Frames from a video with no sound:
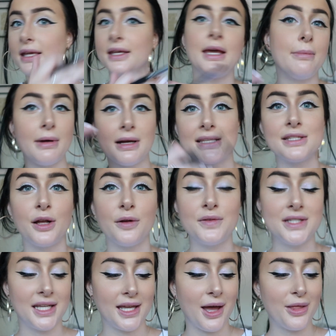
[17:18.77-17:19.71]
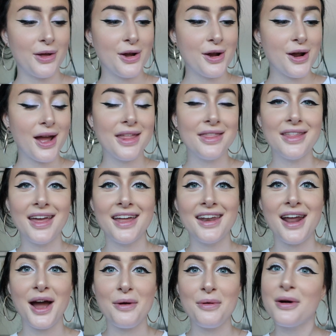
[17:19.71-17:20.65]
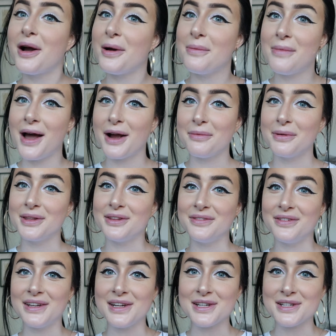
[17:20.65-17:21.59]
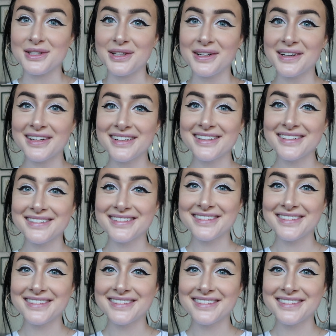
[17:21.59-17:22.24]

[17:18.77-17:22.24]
get myself together, and then I will come back with the finished look.